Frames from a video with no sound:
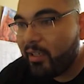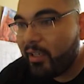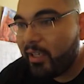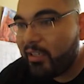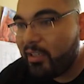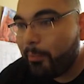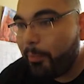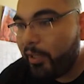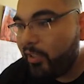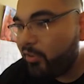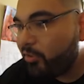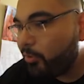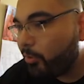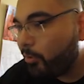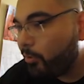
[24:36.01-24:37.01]
Get the pen
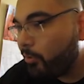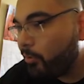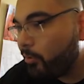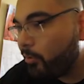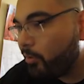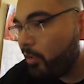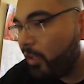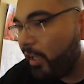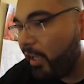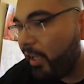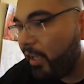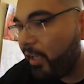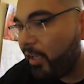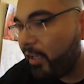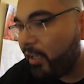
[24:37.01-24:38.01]
tool
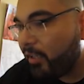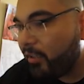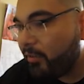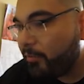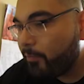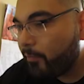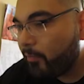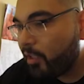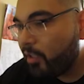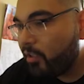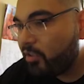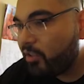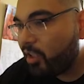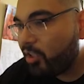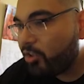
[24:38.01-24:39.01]
and
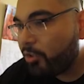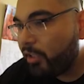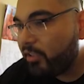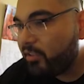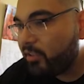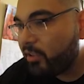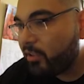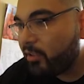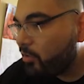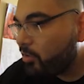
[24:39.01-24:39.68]
start tracing.